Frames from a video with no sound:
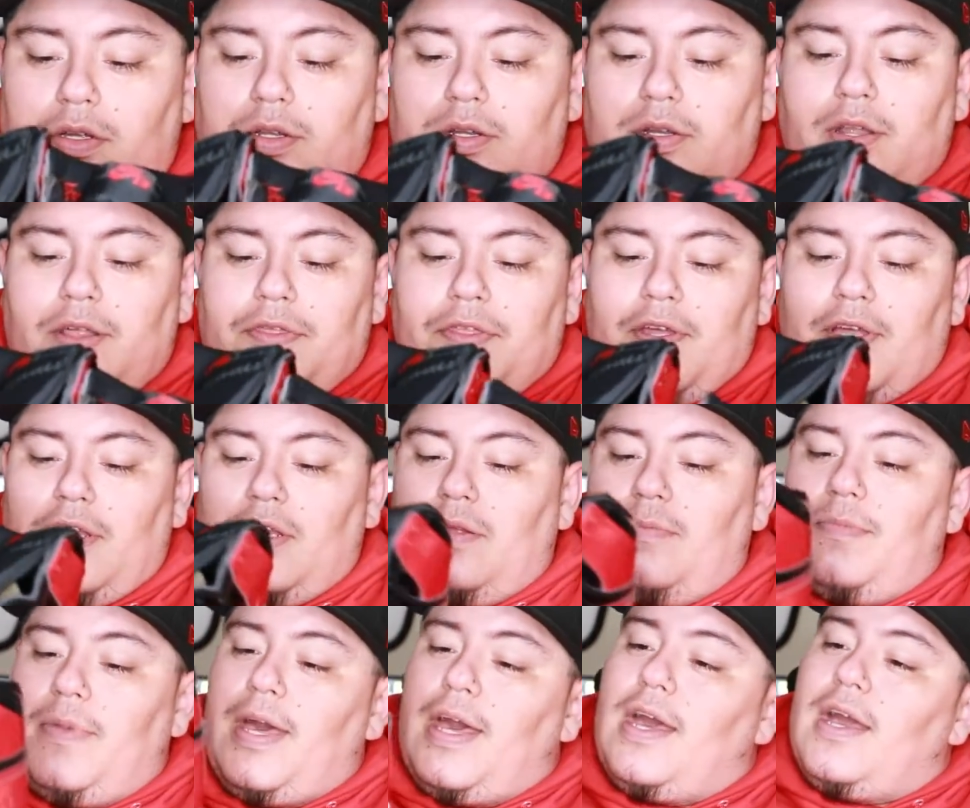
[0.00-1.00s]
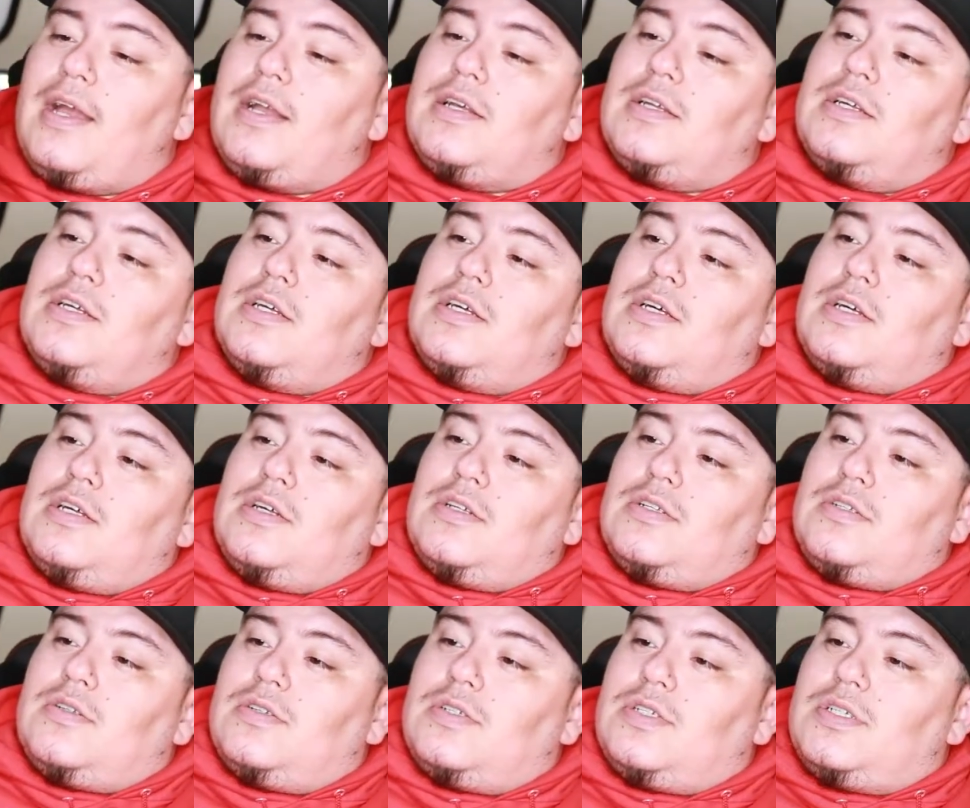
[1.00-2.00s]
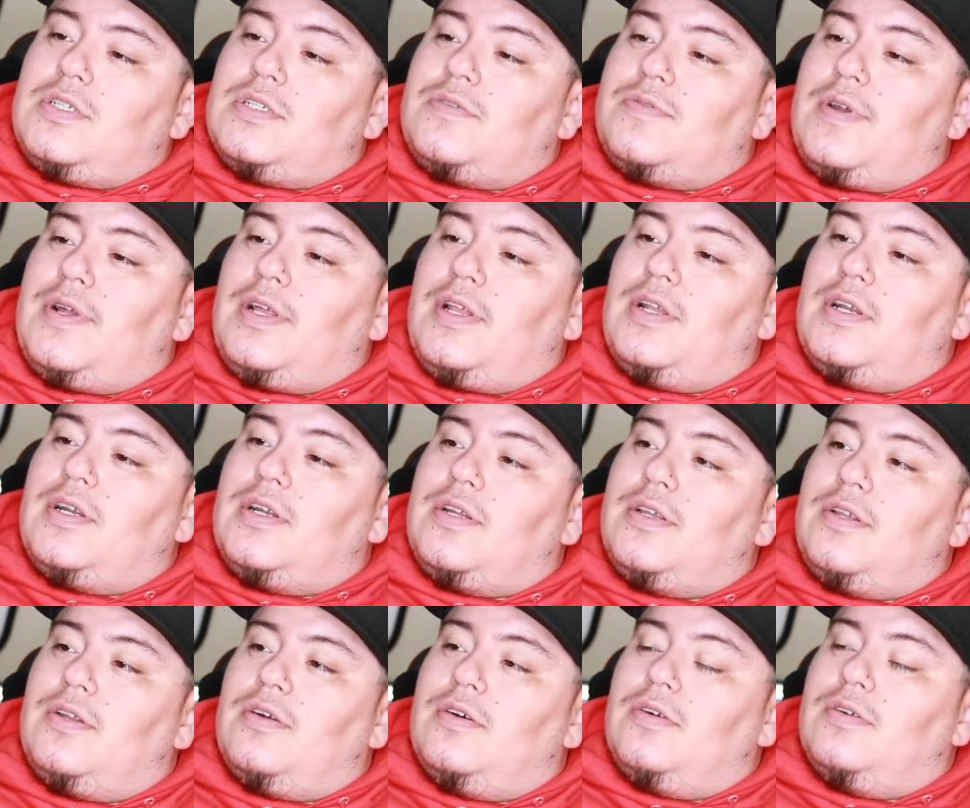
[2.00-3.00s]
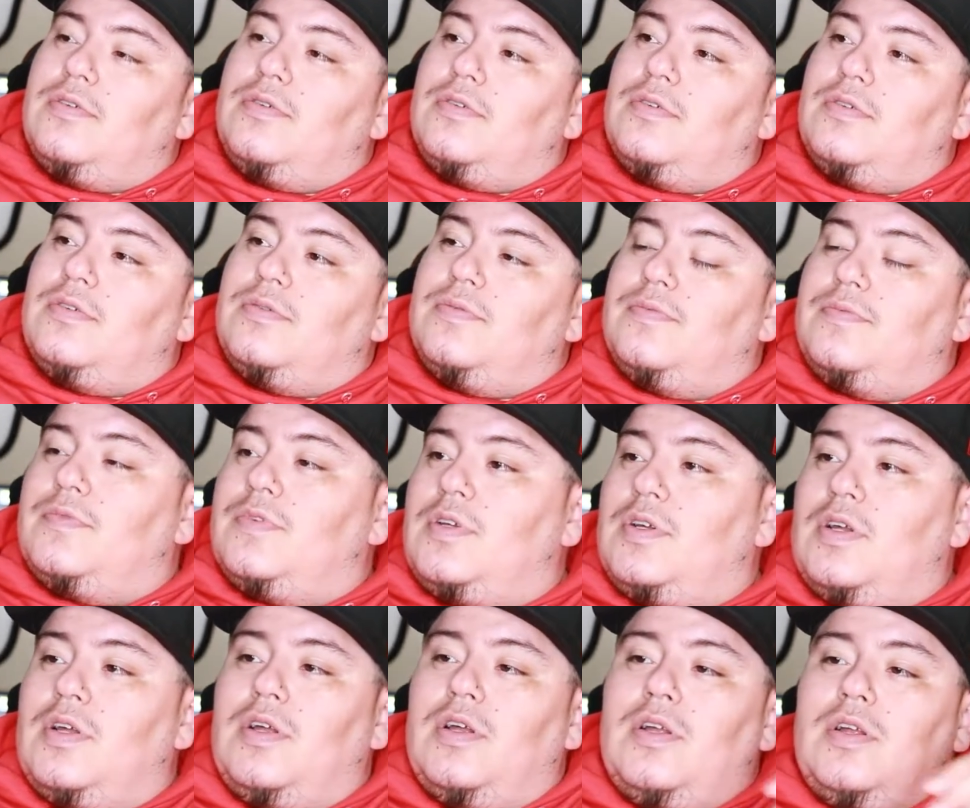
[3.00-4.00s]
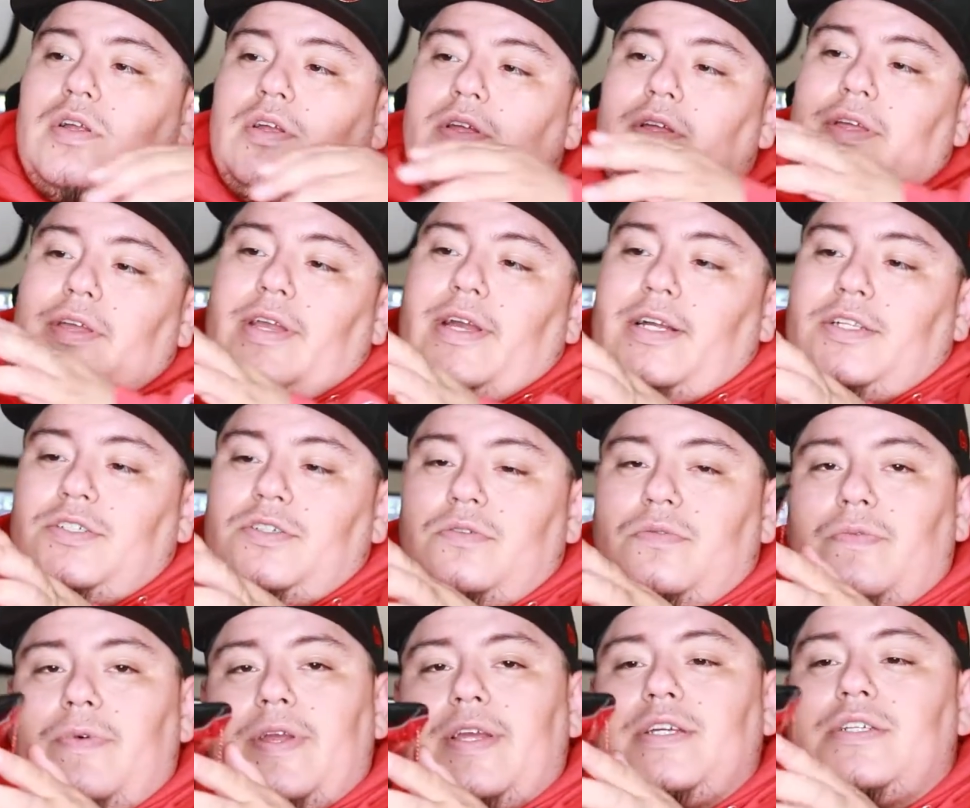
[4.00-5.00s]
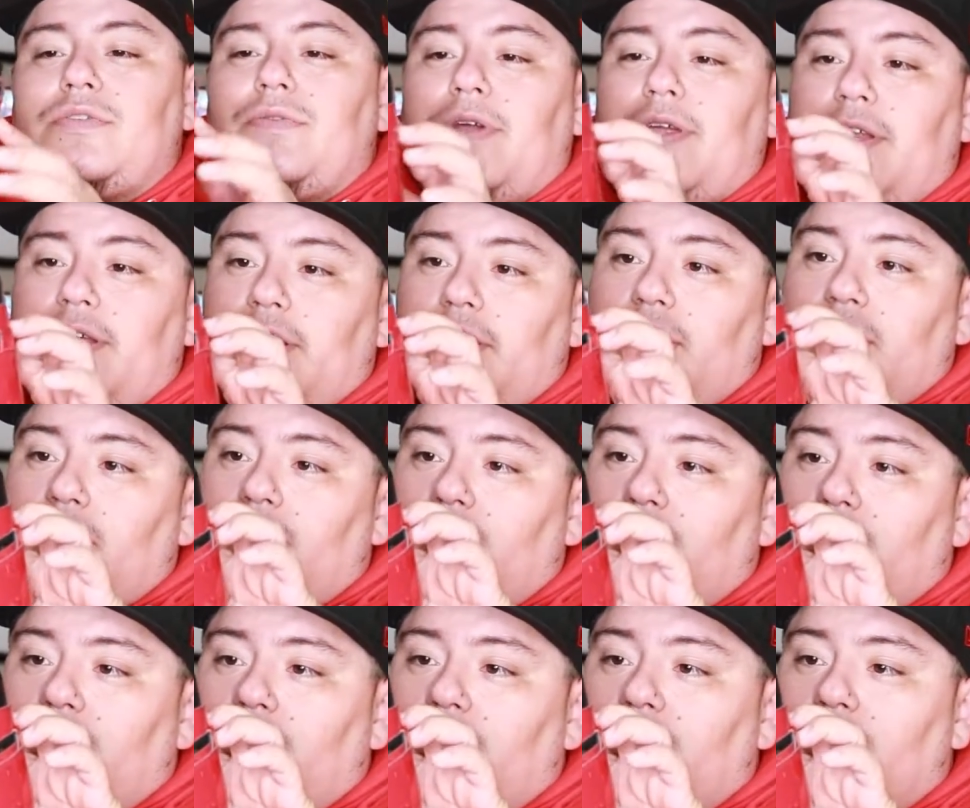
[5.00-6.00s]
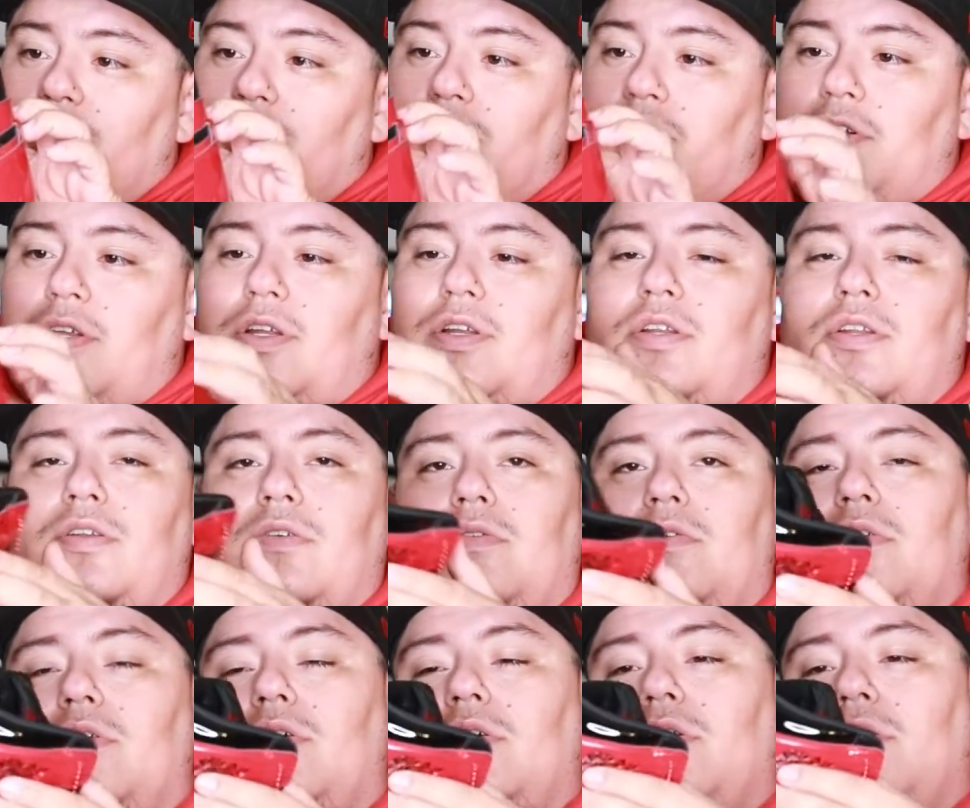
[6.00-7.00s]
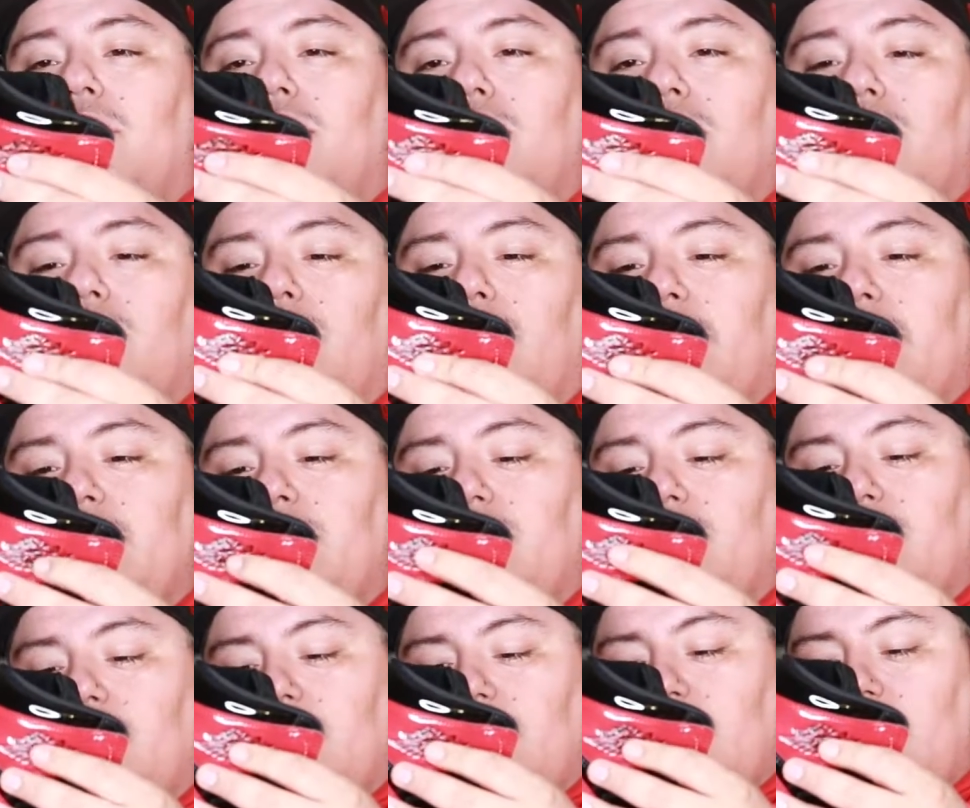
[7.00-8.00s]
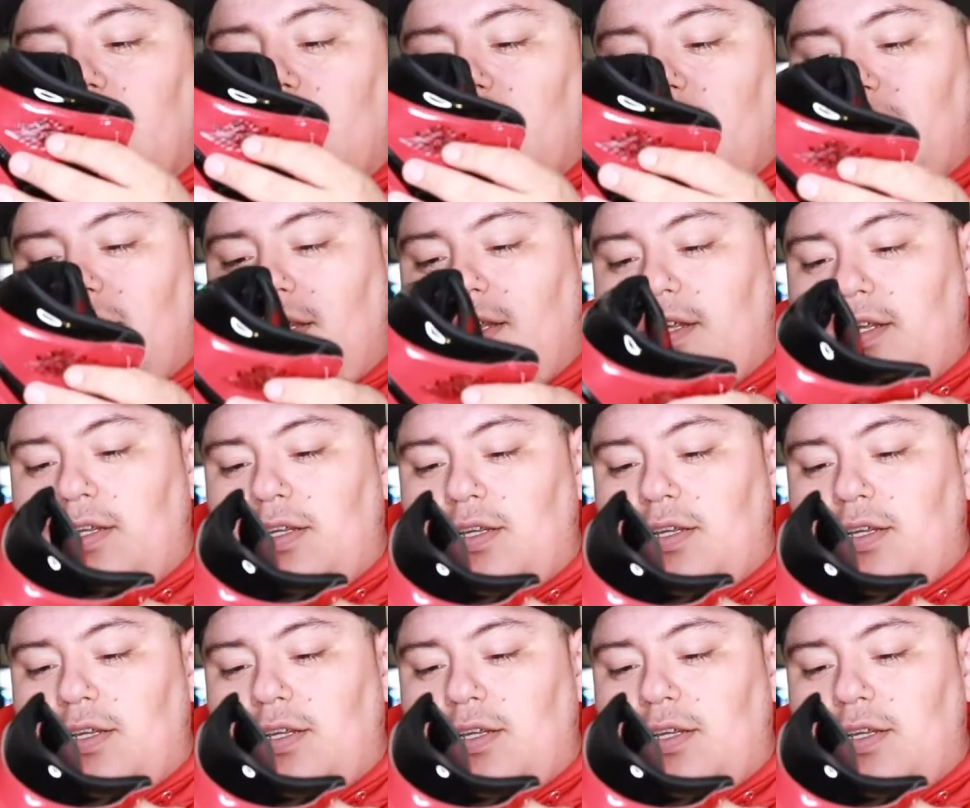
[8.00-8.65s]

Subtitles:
Nothing in the back. So it's just regular, you know. You got your wings right here. Air Jordan wings on the side.